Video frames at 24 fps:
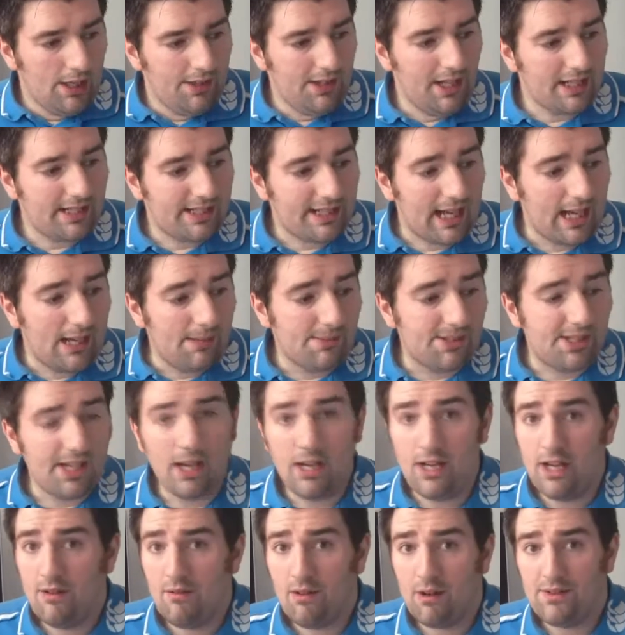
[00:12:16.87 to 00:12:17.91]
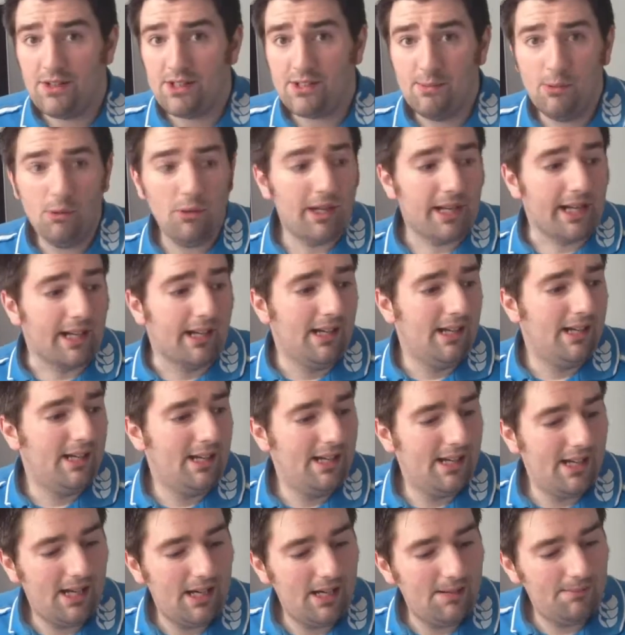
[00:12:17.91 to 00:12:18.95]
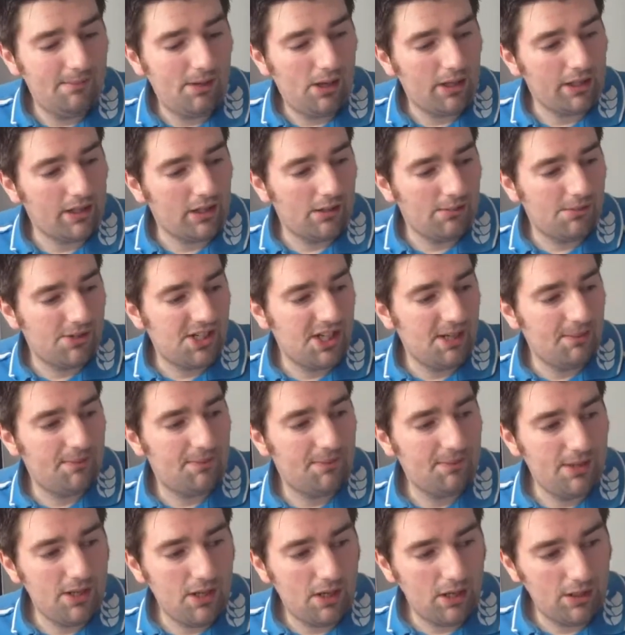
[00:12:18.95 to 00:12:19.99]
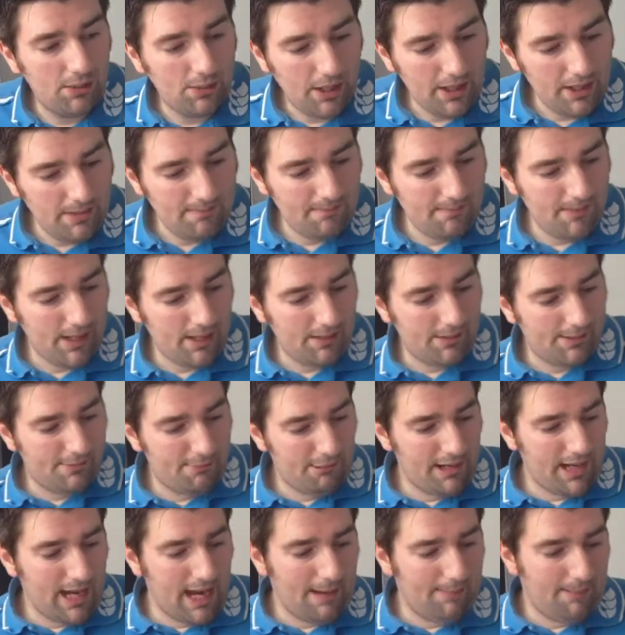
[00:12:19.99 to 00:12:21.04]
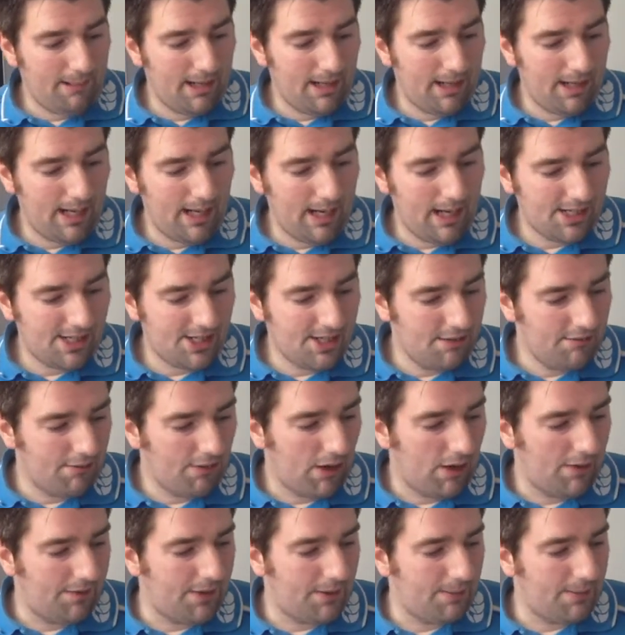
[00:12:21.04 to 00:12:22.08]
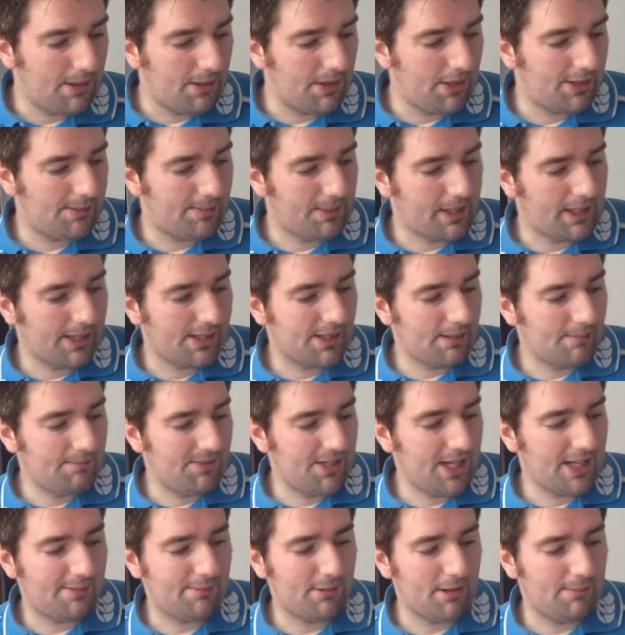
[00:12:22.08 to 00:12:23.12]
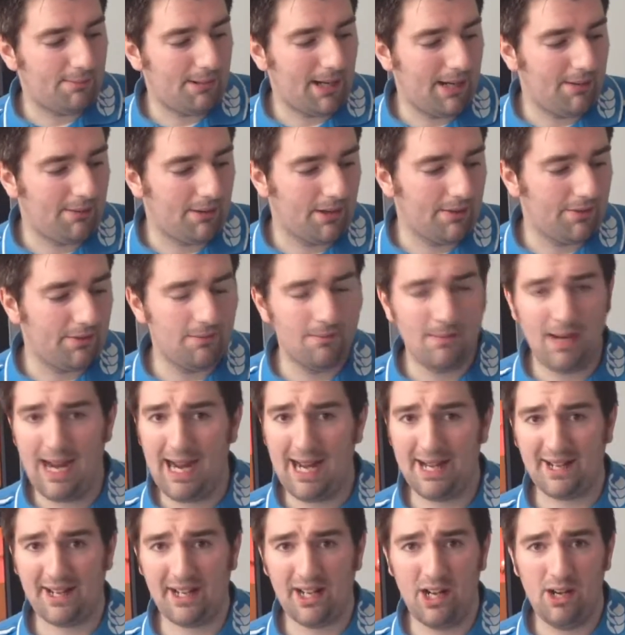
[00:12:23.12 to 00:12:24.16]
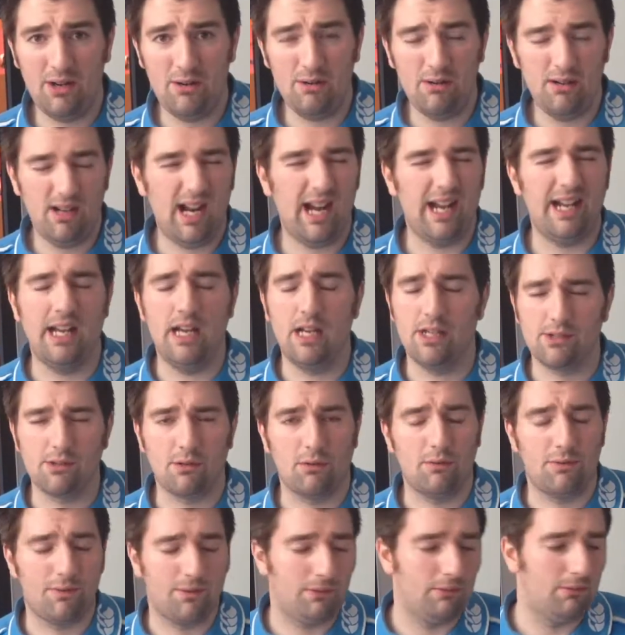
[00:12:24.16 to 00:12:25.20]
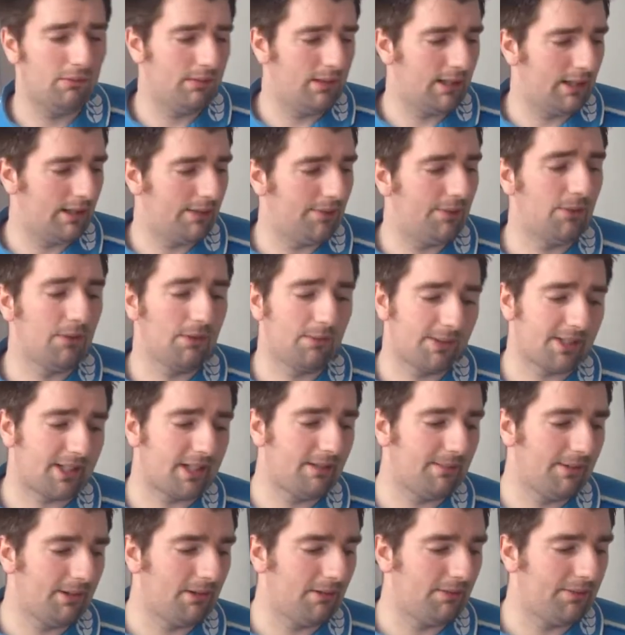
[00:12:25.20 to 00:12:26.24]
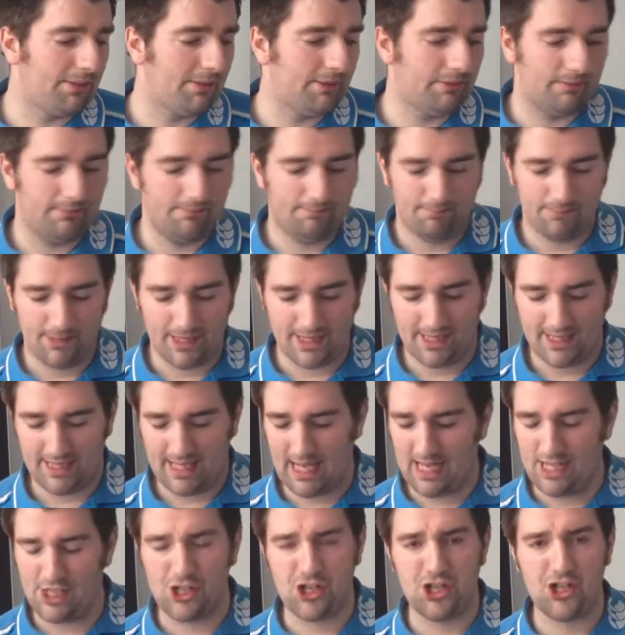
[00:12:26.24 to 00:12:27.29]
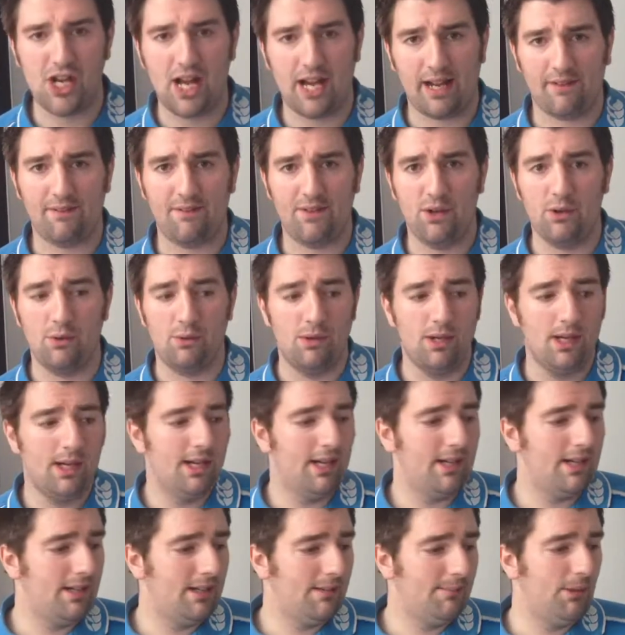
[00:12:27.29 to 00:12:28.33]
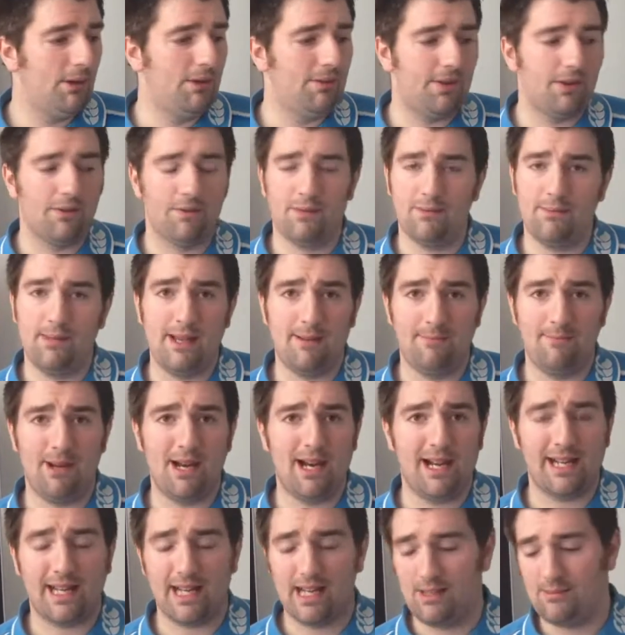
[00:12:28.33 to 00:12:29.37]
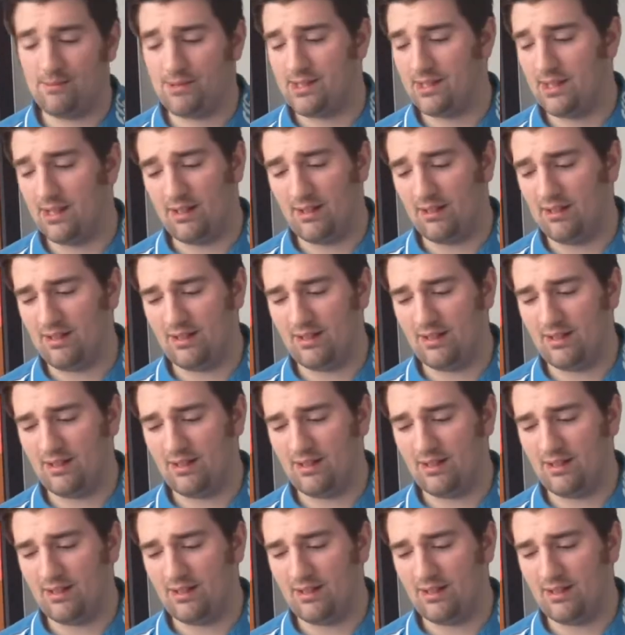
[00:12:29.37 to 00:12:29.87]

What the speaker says: Next games, they only arrived this morning. I got them shipped from the Isle of Wight, and I was pretty happy that they actually arrived, to be honest, because I'm desperate to play one of them. Had a go, and it is awful, and I thought it was going to be awful. But that is Shaq Fu. Moving on from the NBA games.